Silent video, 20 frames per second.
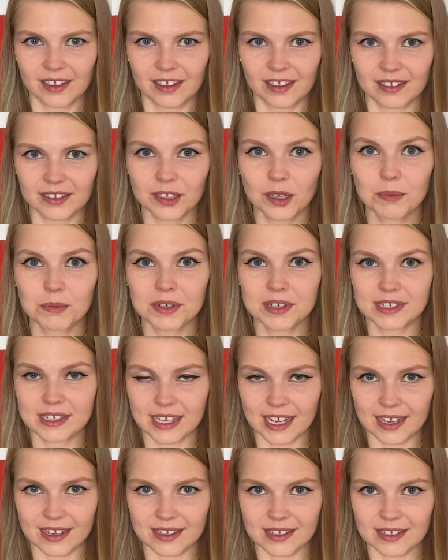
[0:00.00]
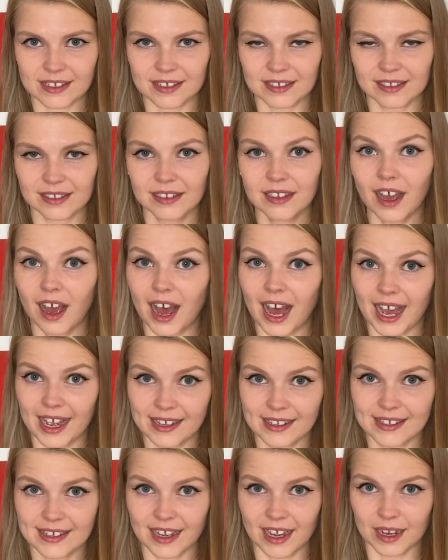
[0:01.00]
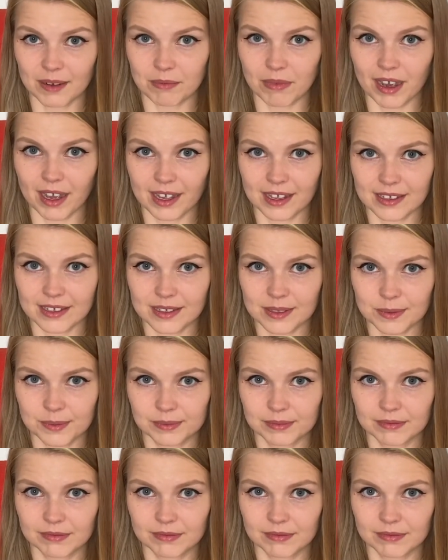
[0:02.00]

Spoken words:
Number 6, the hindsight bias.